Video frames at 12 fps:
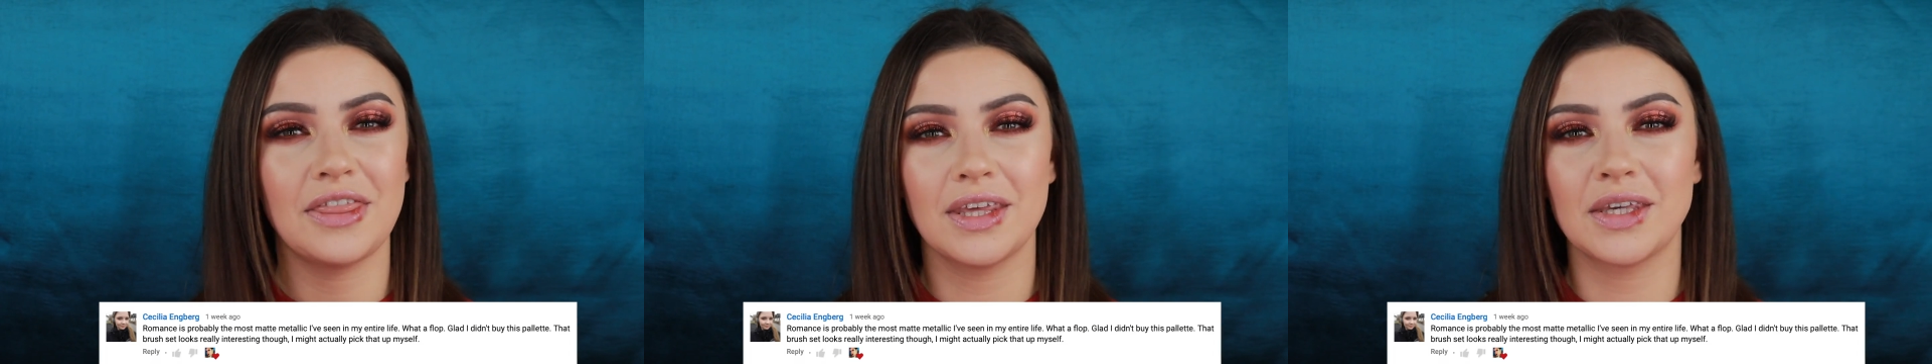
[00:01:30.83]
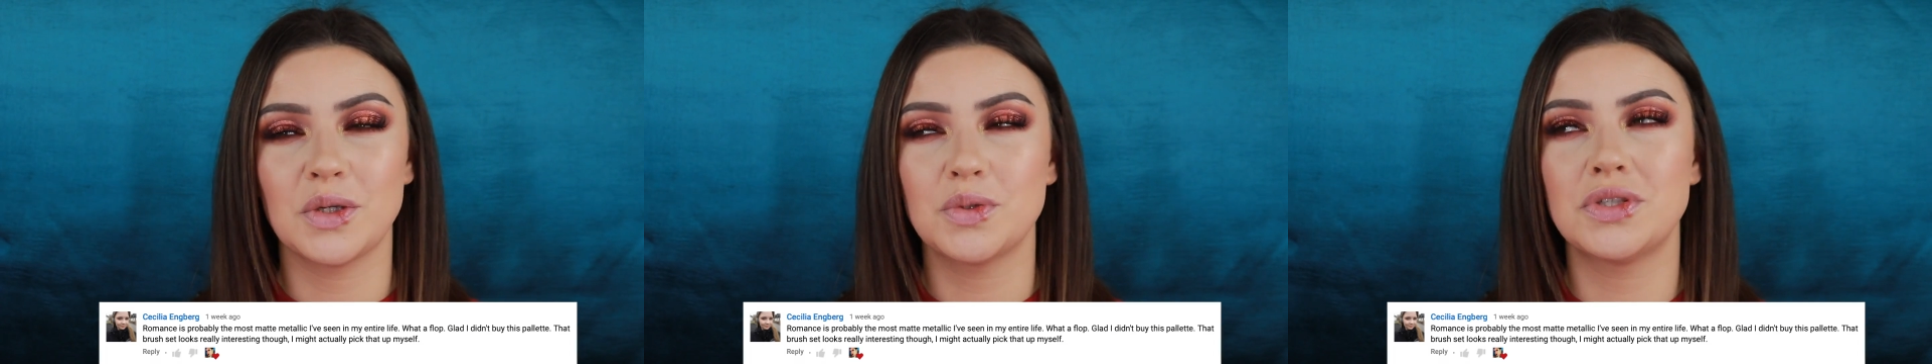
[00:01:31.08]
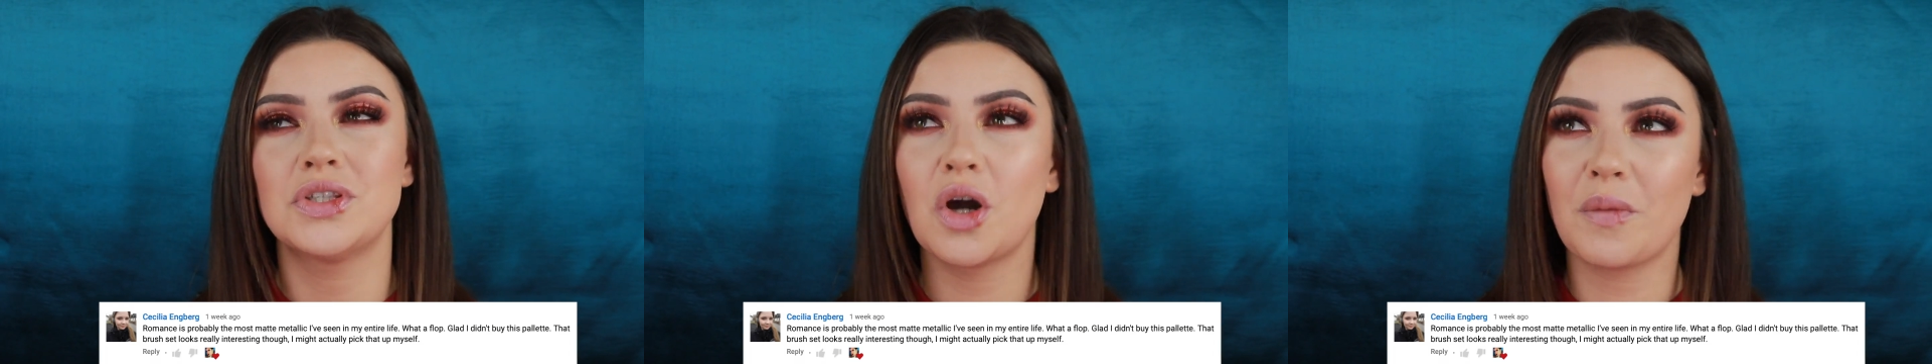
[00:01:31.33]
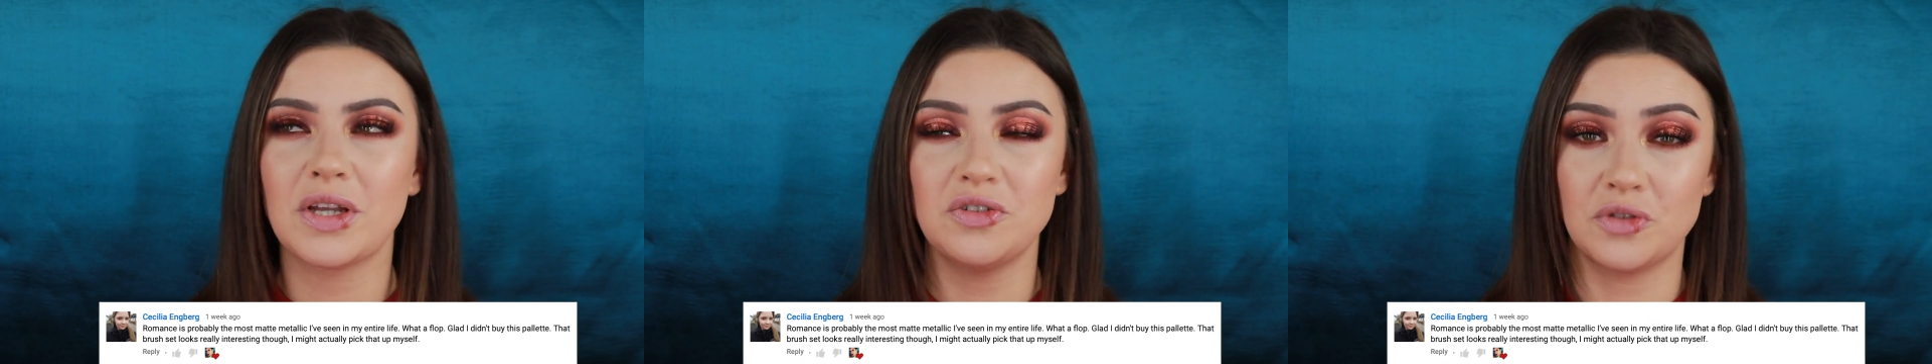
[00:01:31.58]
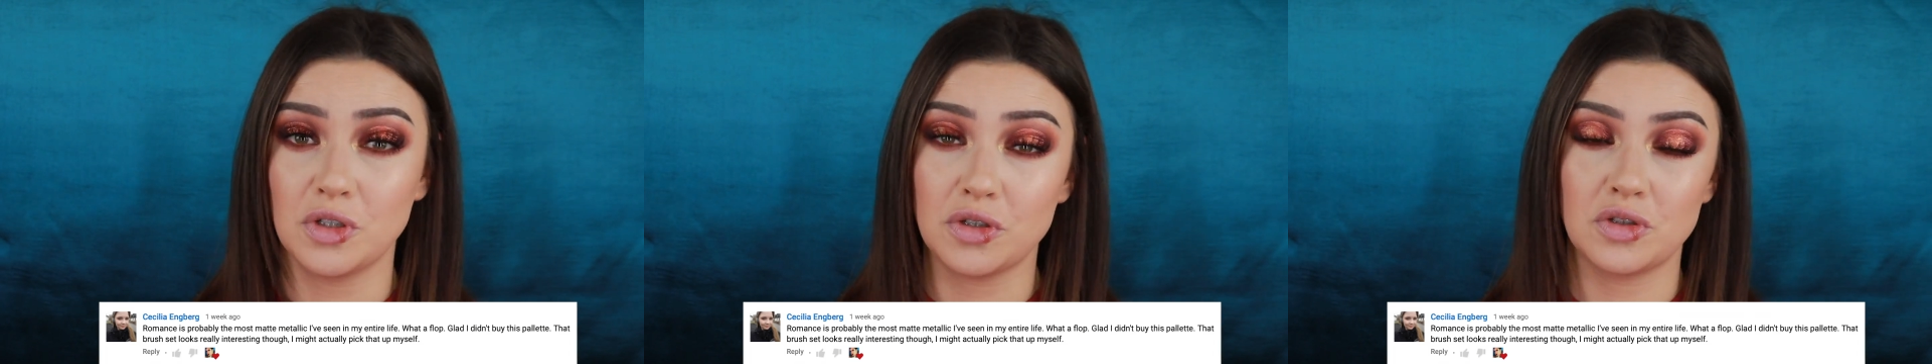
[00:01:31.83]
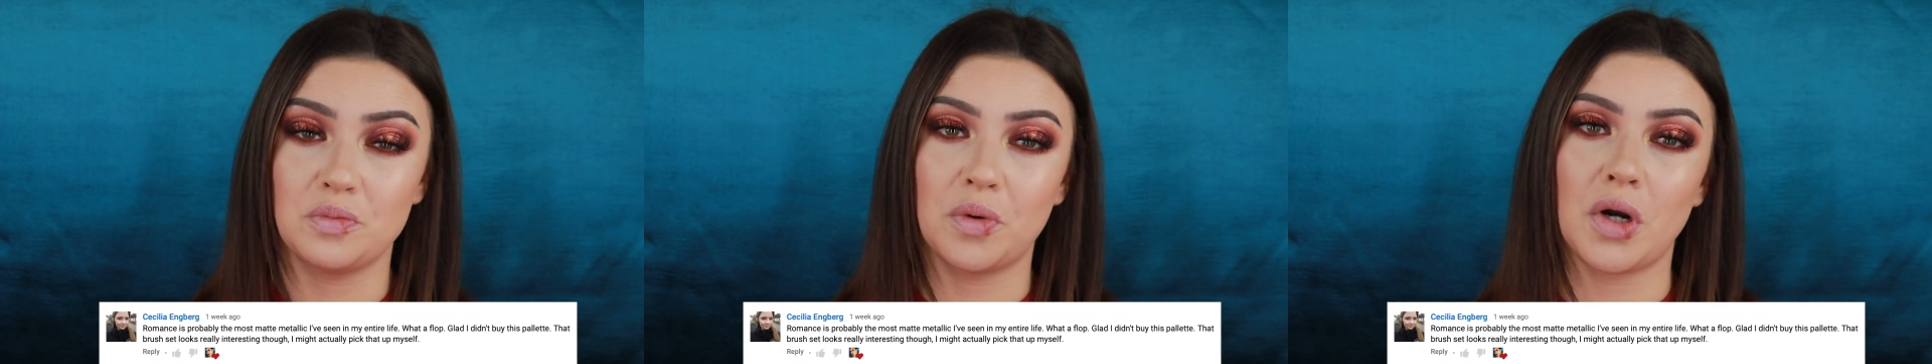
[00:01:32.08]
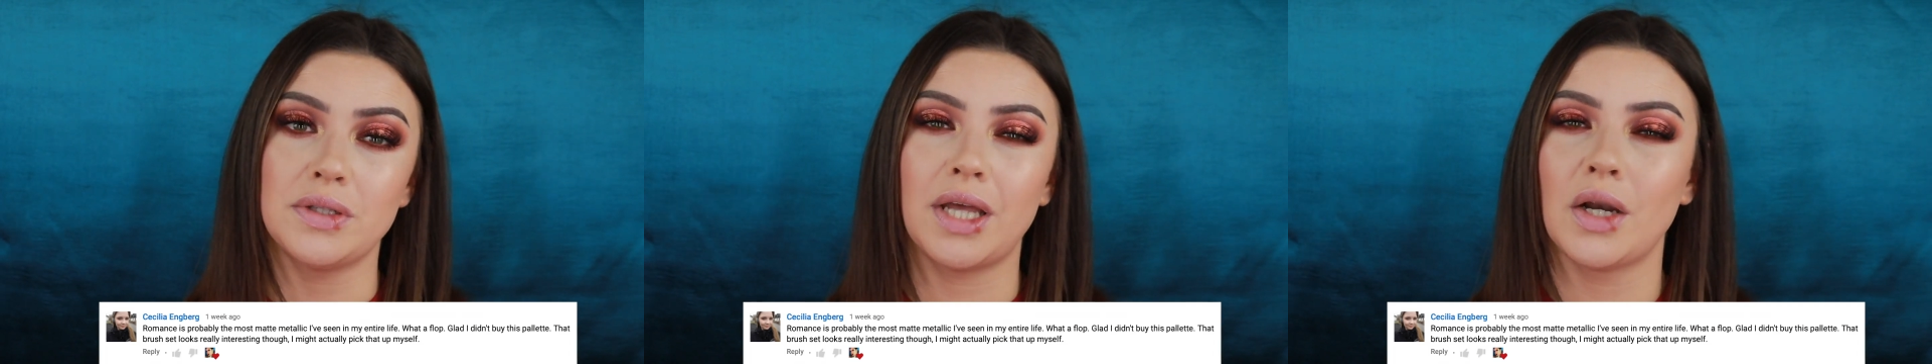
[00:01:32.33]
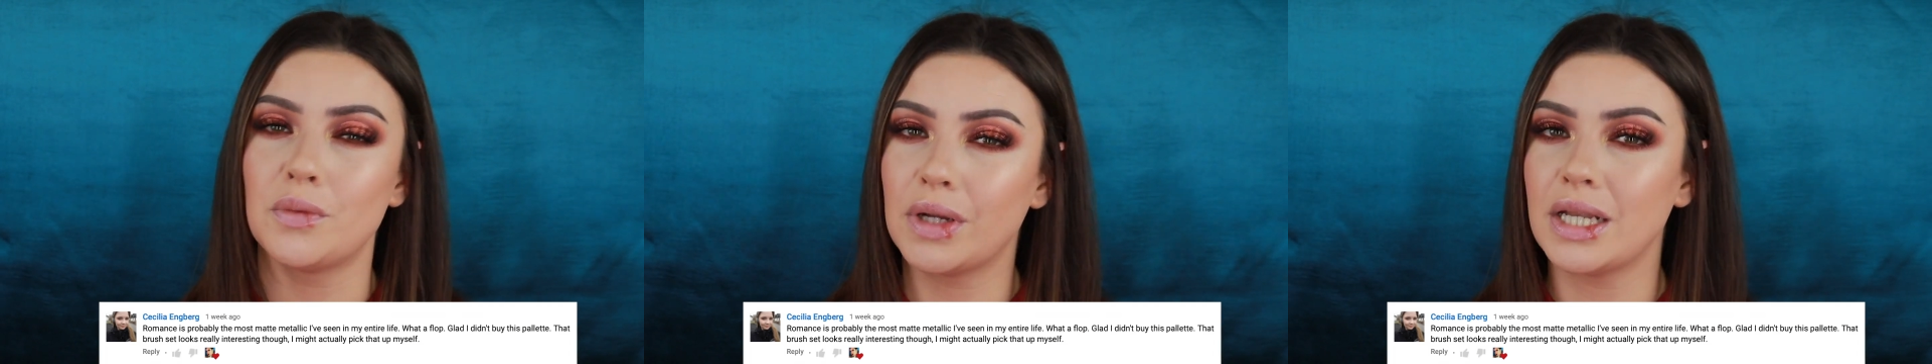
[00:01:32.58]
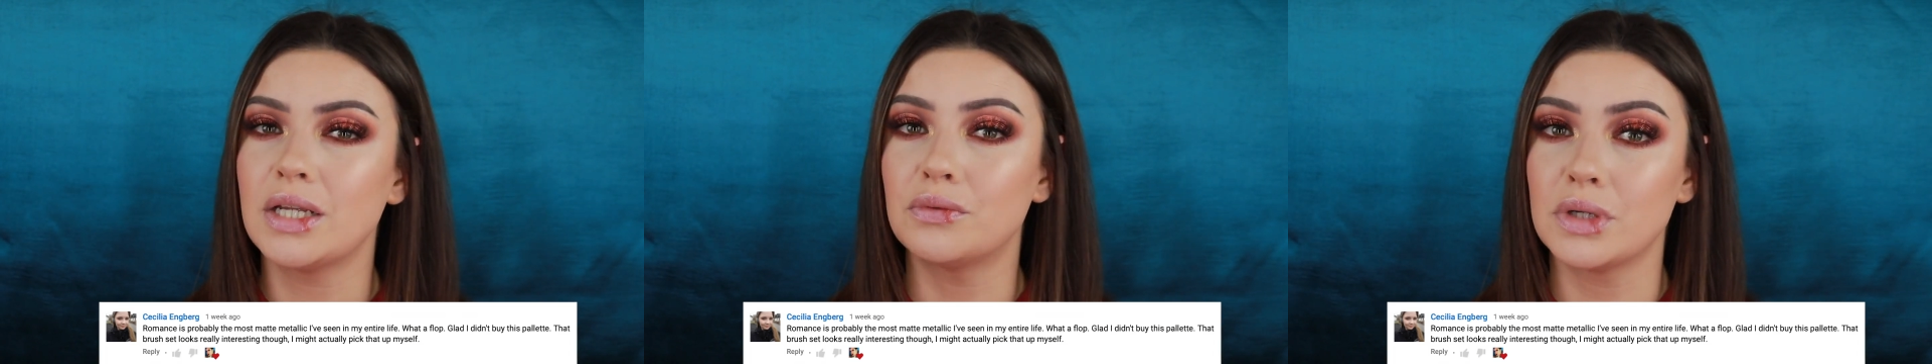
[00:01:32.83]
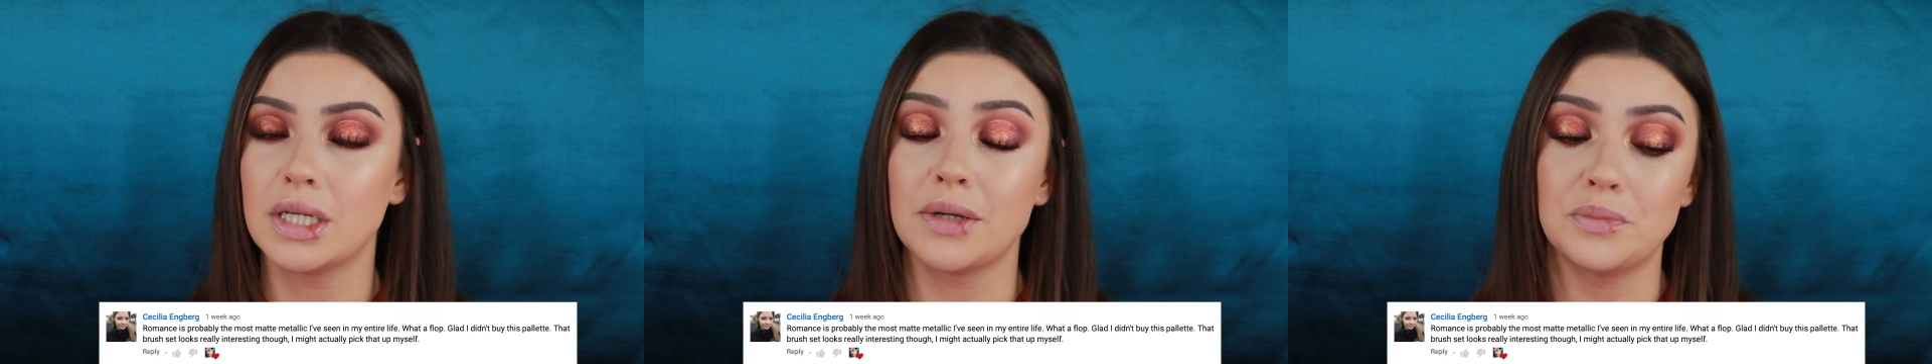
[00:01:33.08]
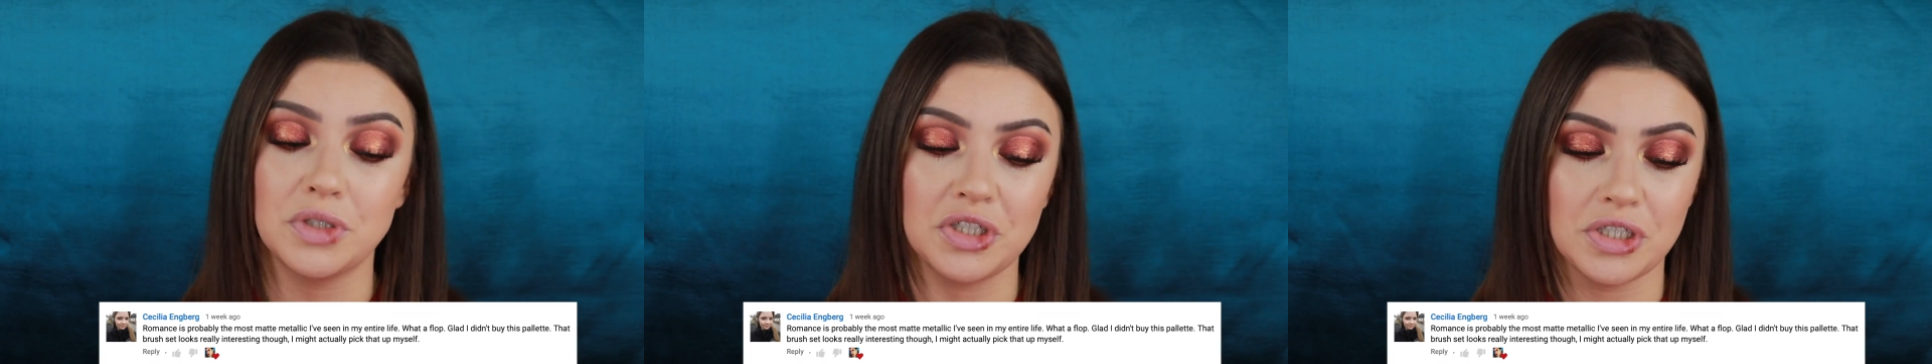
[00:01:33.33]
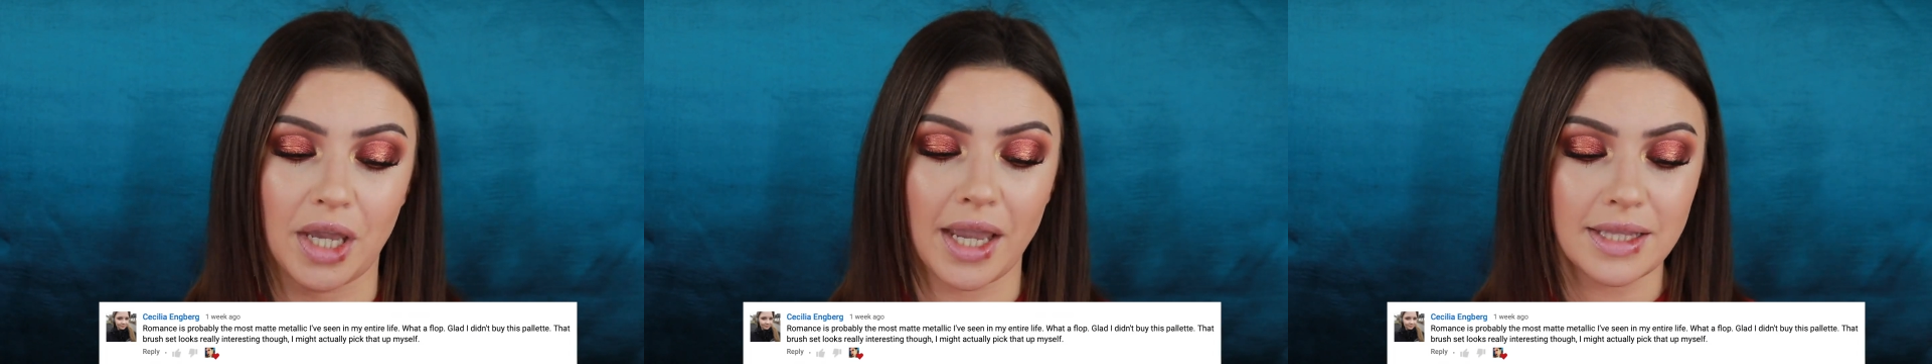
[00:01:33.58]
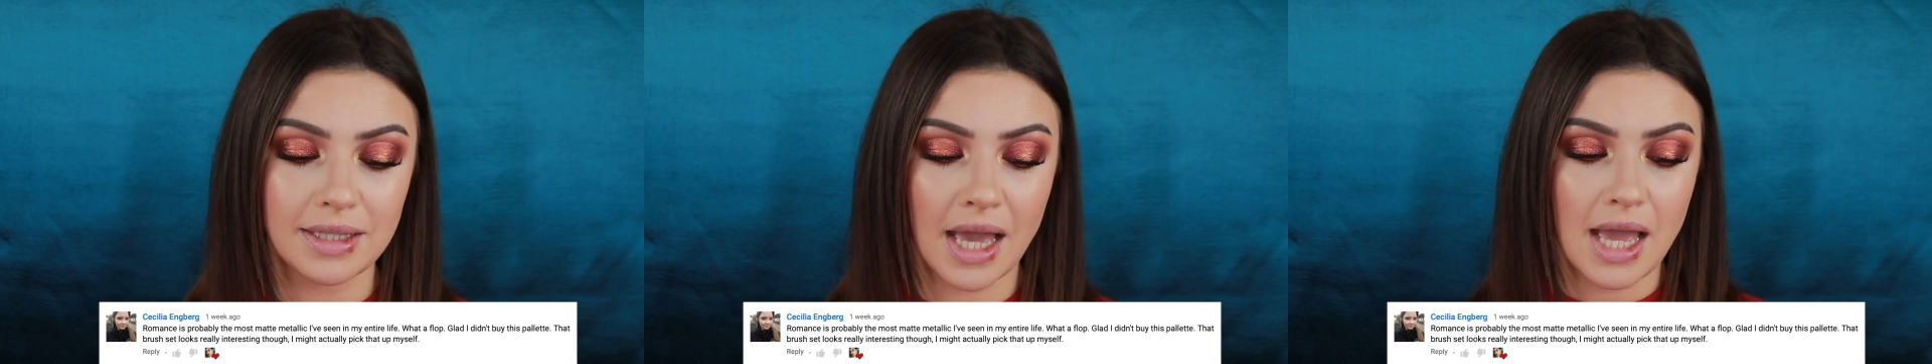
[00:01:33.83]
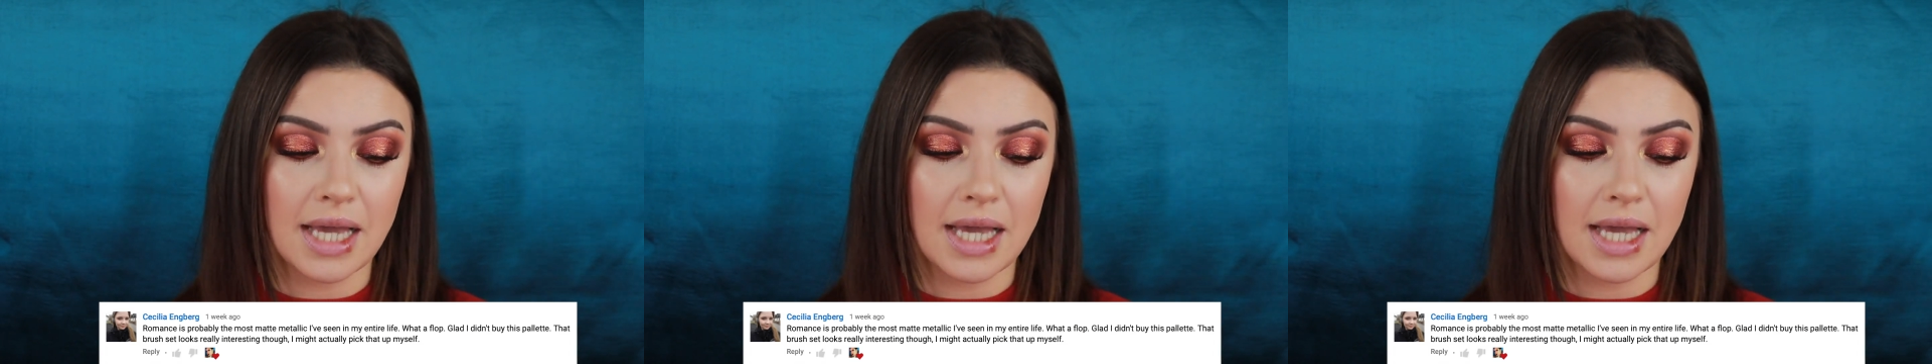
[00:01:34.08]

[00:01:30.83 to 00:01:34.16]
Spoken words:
thank you so much for your support. I really appreciate.